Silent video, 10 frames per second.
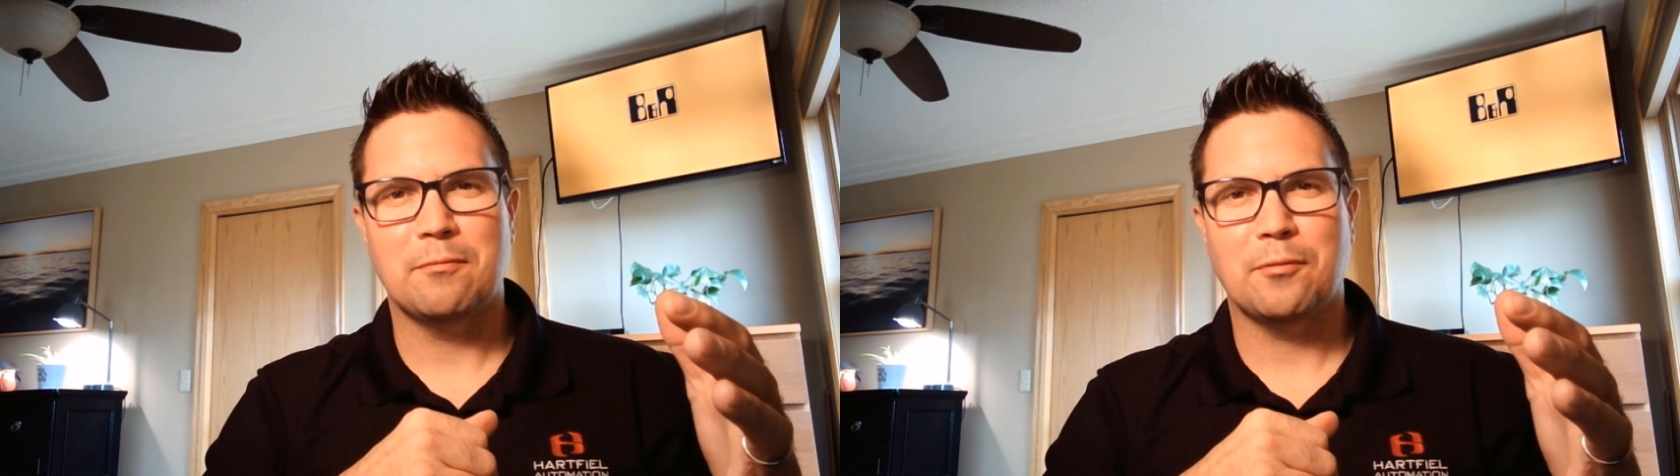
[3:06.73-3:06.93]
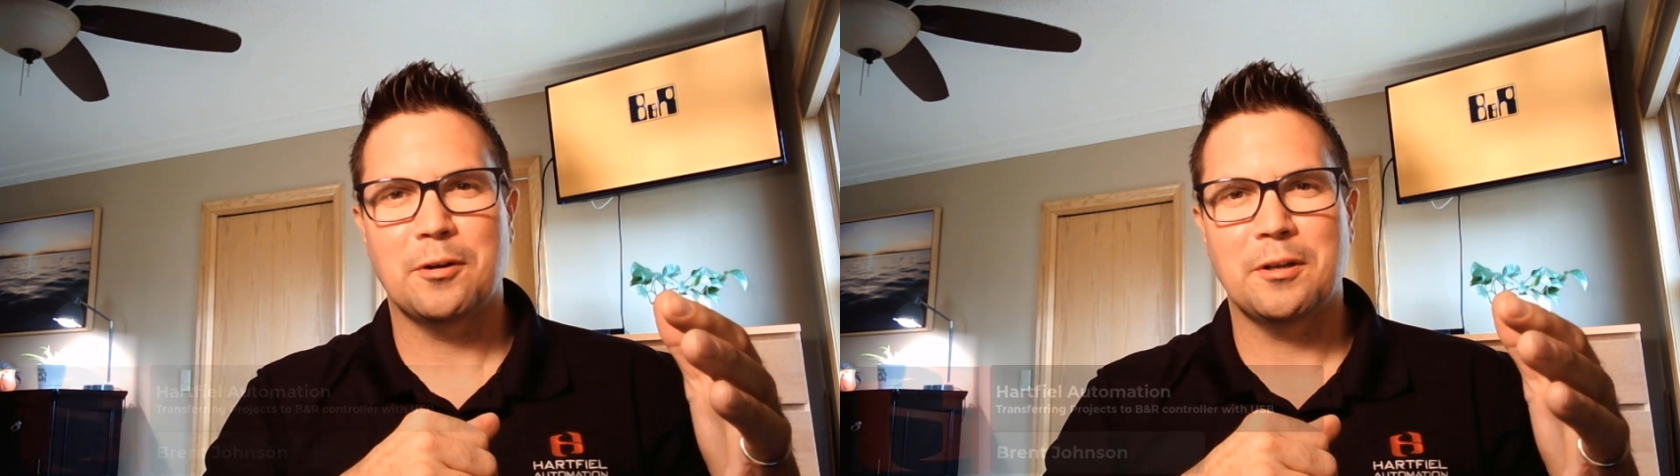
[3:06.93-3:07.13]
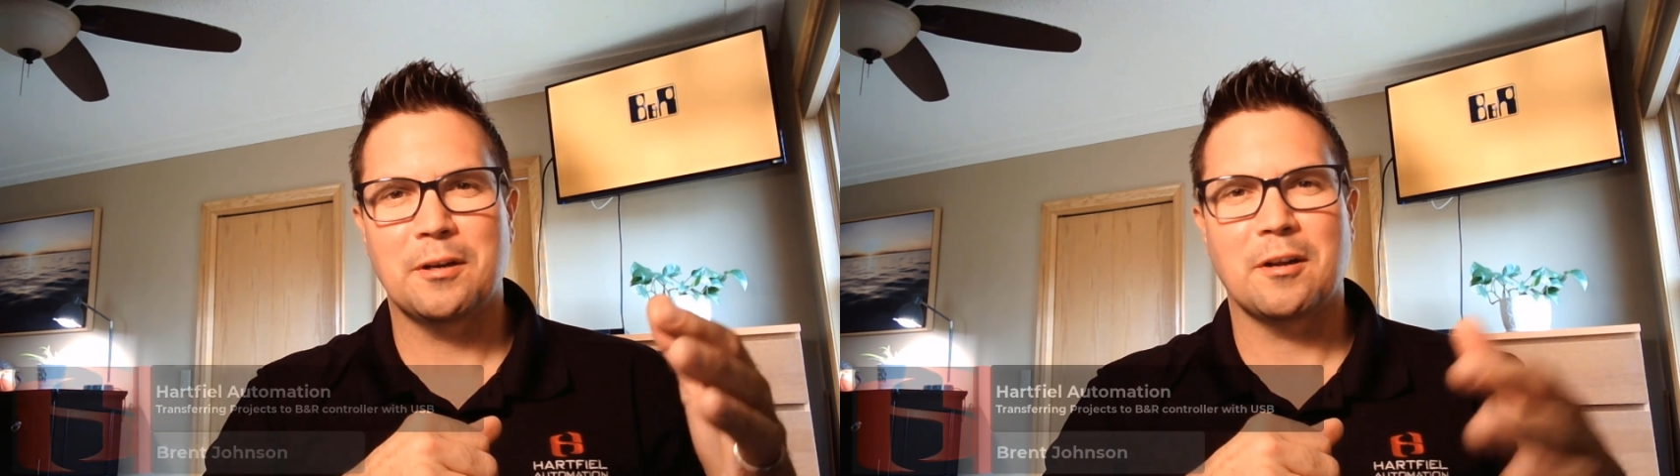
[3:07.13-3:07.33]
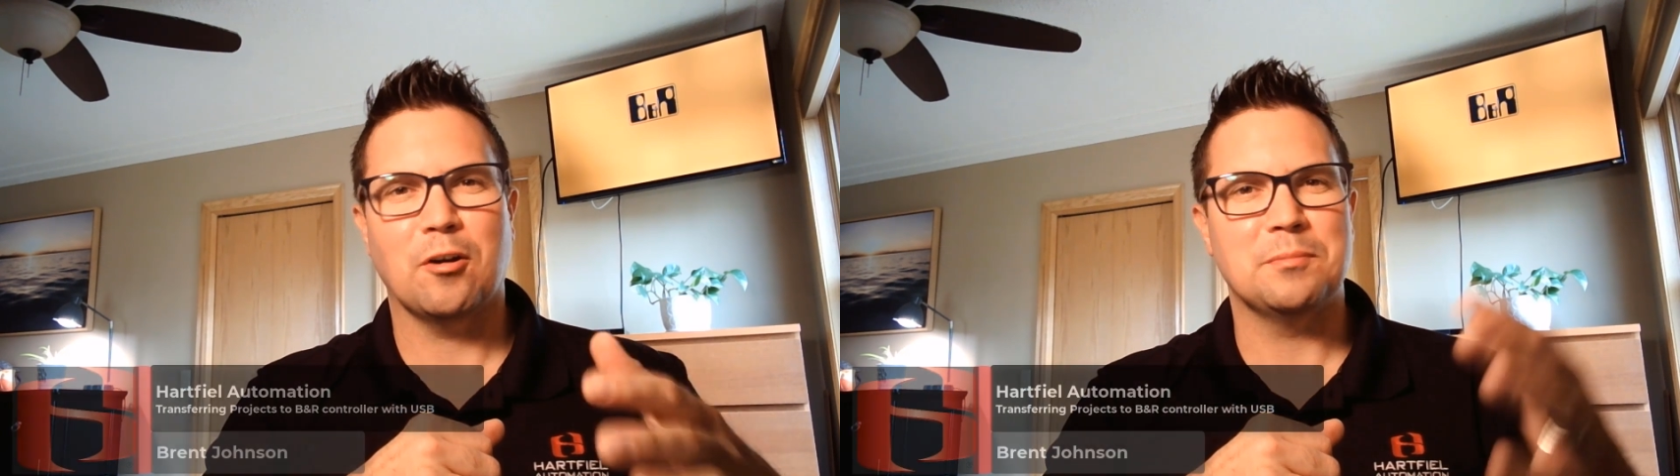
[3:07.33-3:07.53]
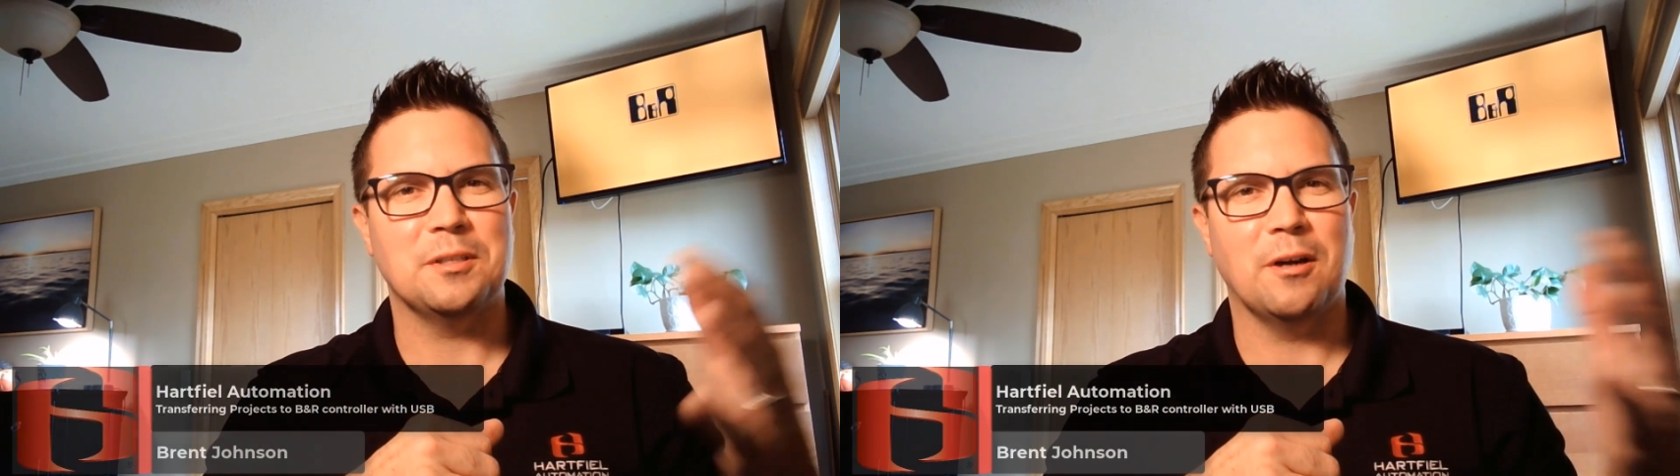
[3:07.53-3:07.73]
for you and
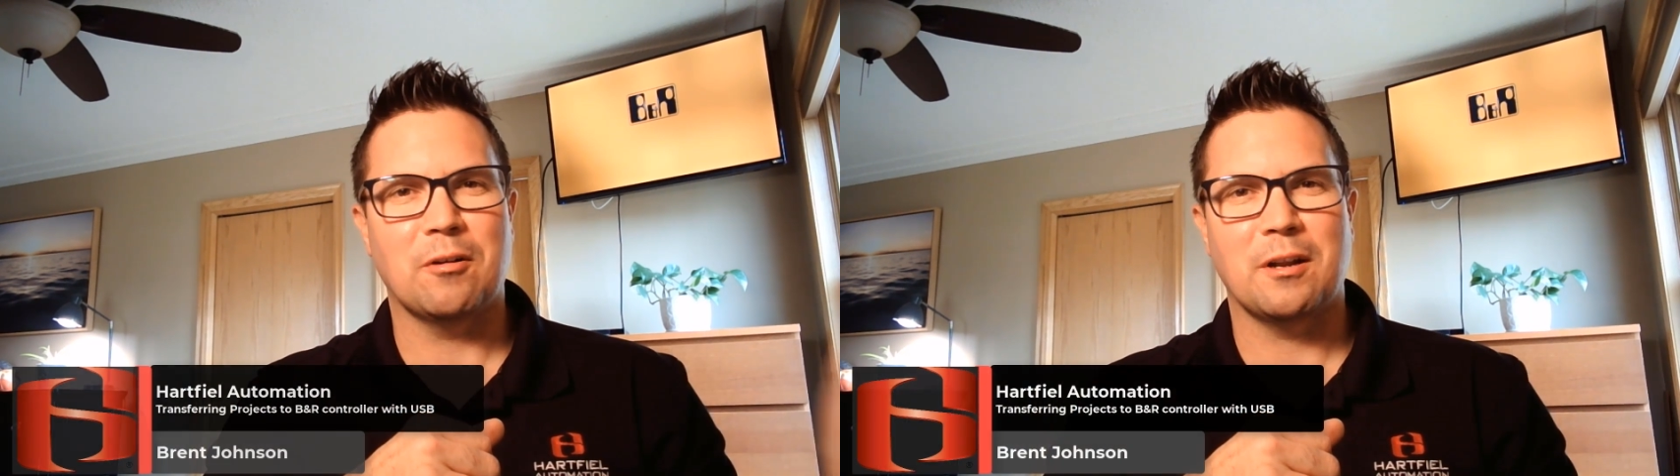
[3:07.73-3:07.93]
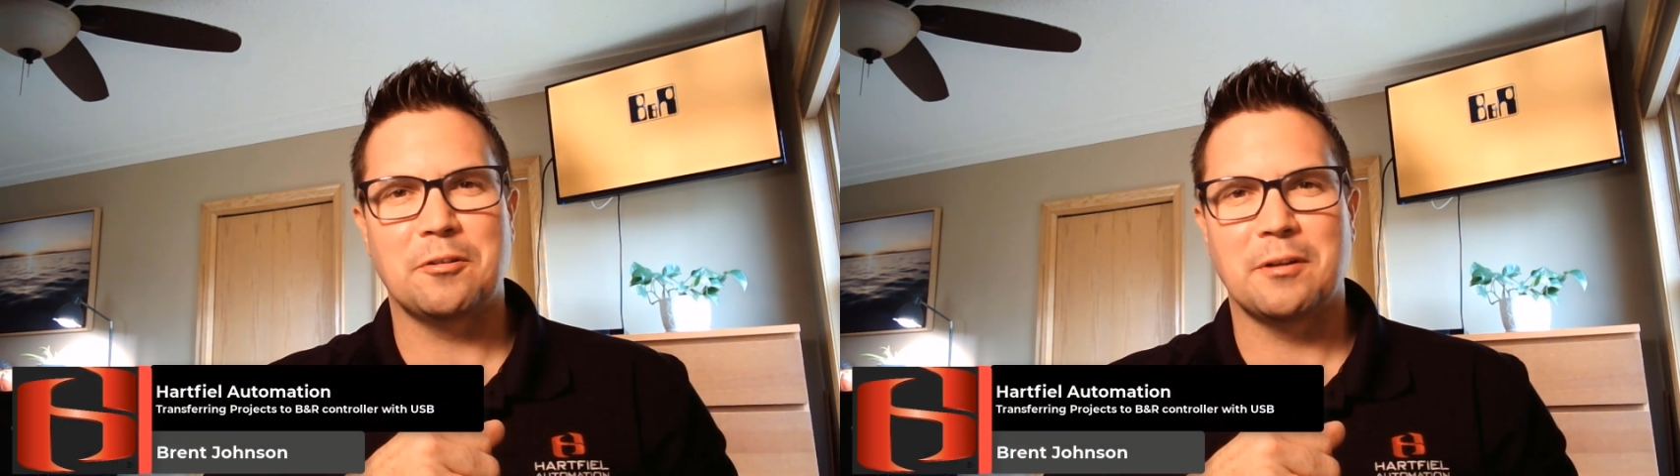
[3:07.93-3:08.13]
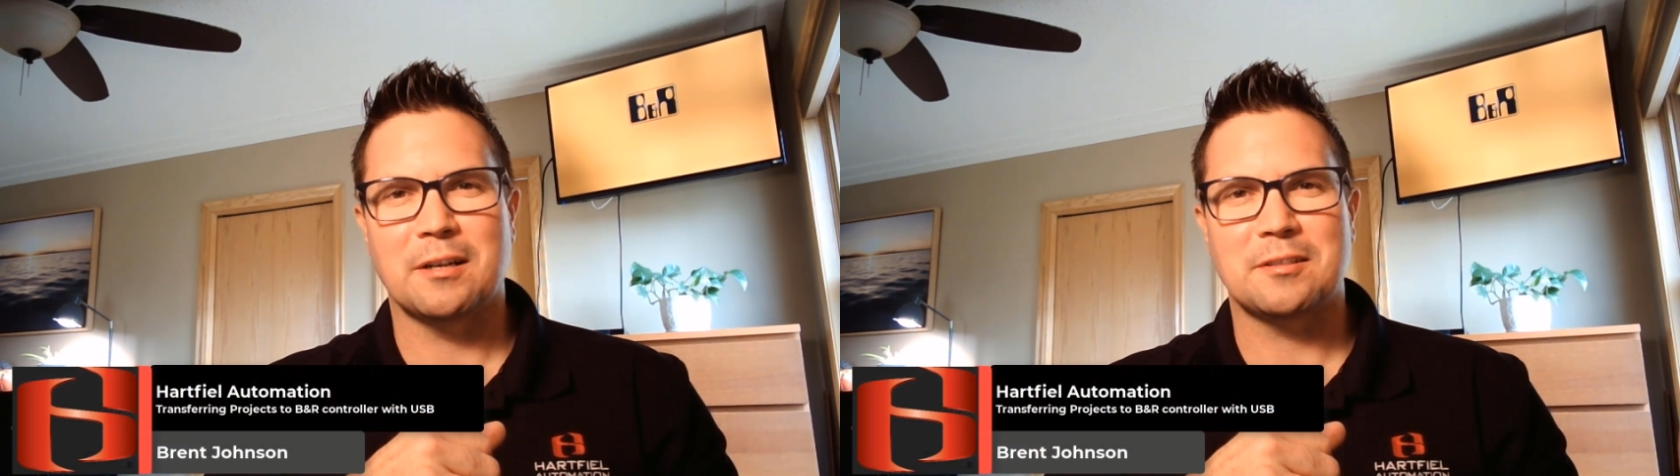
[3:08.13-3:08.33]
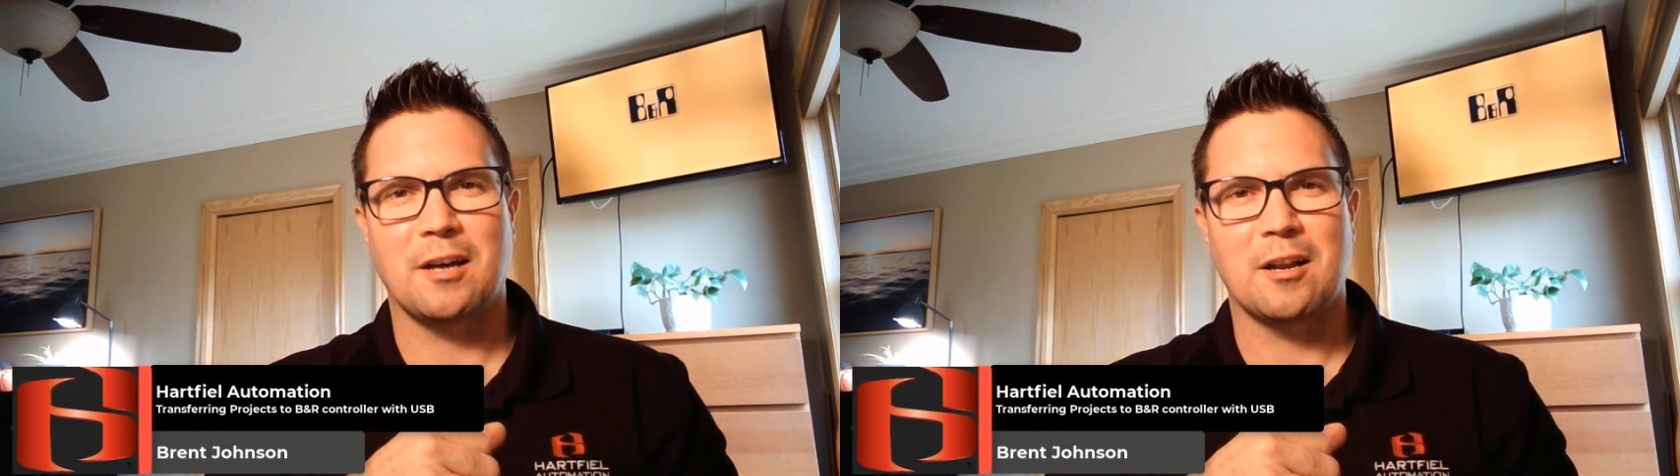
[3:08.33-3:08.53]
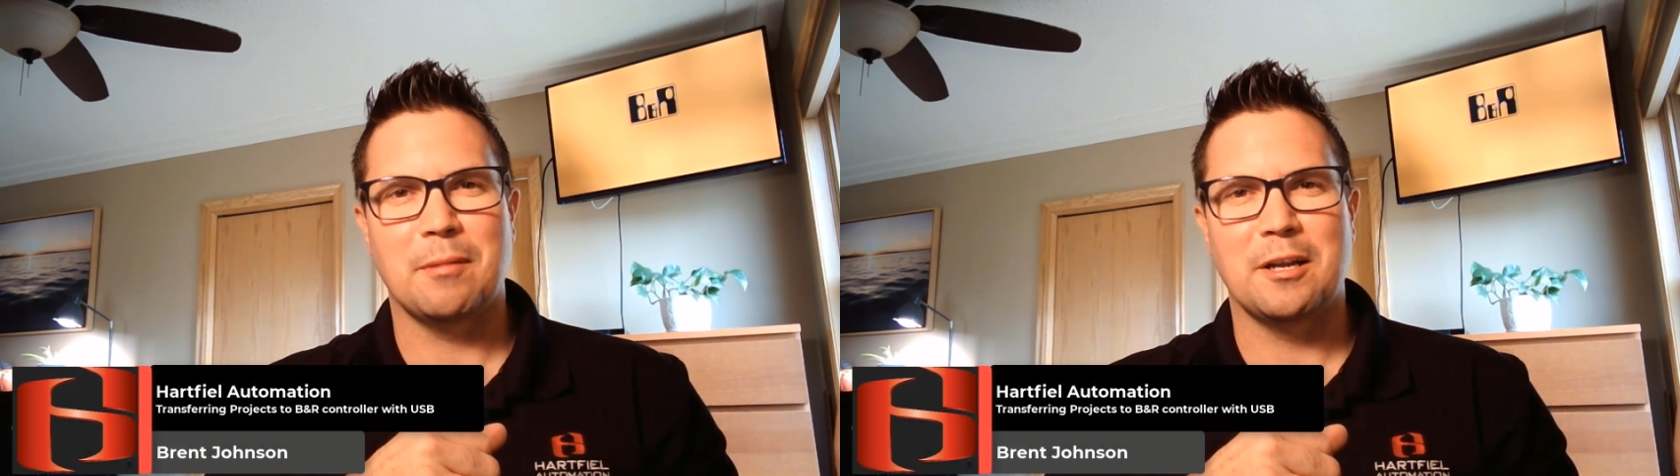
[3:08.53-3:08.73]
helps you out on your next
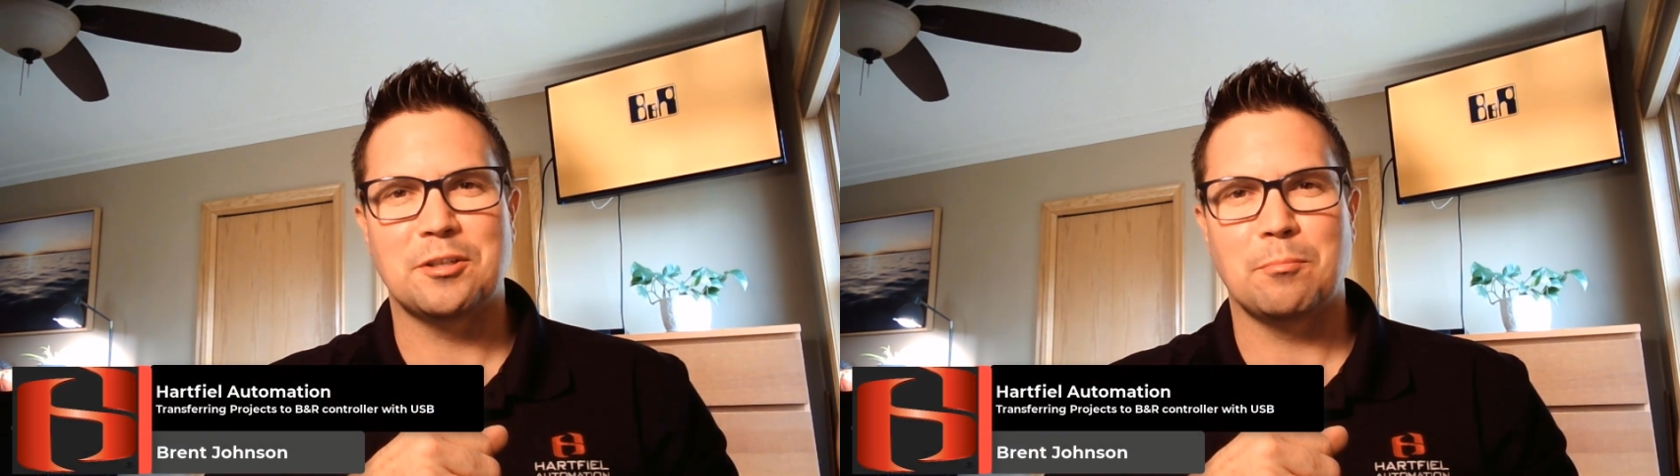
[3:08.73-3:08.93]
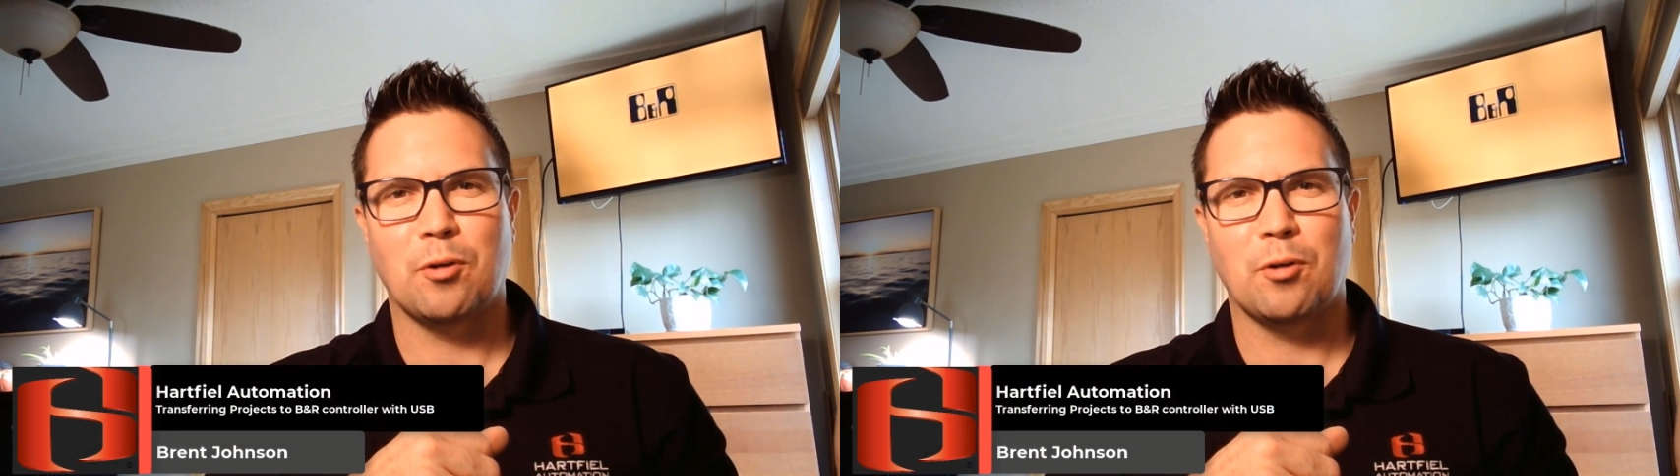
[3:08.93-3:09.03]
automation